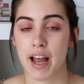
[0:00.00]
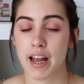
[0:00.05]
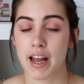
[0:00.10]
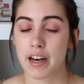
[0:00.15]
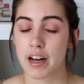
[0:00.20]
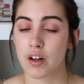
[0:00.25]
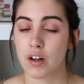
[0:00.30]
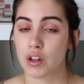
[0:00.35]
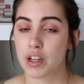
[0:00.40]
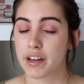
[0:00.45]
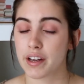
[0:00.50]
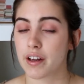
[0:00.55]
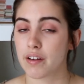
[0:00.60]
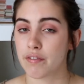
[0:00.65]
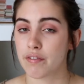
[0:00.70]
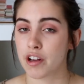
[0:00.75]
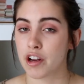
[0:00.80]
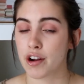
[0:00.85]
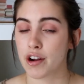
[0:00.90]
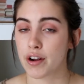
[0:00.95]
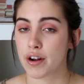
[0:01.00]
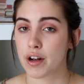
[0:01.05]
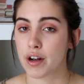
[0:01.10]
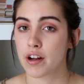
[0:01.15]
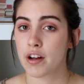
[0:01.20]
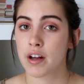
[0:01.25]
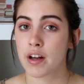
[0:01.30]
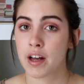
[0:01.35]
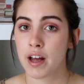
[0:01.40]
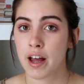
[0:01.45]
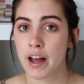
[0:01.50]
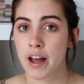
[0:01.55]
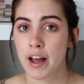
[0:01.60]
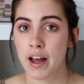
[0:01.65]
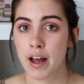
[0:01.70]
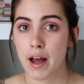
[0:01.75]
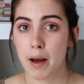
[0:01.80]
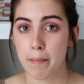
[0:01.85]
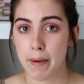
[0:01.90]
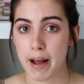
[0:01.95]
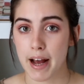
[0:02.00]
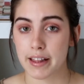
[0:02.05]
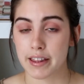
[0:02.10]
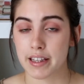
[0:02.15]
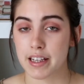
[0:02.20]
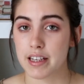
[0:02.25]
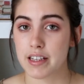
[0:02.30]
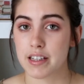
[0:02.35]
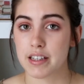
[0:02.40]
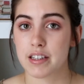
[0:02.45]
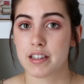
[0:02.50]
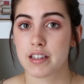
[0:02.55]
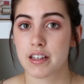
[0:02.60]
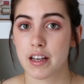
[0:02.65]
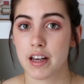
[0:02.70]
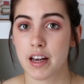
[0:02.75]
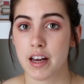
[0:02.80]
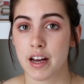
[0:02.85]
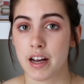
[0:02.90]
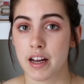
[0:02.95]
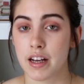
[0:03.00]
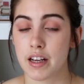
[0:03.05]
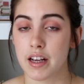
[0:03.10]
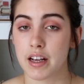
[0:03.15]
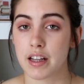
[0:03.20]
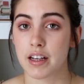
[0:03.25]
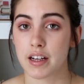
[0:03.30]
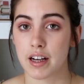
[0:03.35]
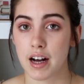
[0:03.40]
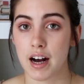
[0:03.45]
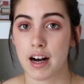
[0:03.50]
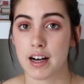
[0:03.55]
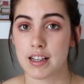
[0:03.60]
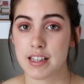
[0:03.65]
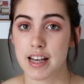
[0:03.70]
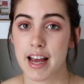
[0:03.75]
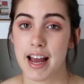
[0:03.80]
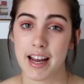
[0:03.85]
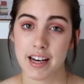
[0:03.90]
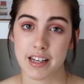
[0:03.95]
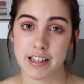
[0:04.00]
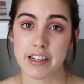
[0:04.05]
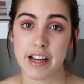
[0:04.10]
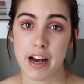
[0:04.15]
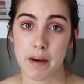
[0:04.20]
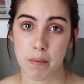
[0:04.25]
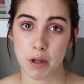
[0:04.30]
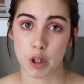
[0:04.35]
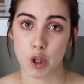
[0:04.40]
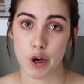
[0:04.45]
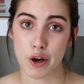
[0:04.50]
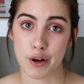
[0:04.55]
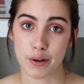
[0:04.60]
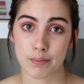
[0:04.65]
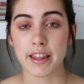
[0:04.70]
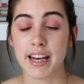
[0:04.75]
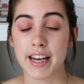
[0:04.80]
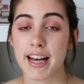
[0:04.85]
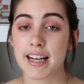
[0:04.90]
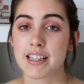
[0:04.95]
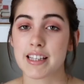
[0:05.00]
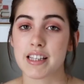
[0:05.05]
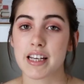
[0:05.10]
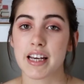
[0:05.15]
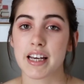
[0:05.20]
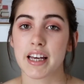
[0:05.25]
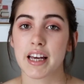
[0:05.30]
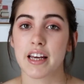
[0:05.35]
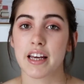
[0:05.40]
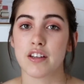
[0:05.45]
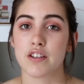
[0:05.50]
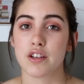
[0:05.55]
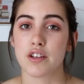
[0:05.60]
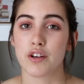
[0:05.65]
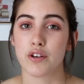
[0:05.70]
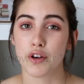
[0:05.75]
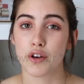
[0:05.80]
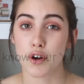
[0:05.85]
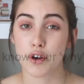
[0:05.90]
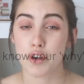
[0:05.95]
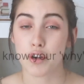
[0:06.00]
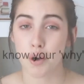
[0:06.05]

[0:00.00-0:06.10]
And I'll link a video about this in the cards and down below. The next thing is know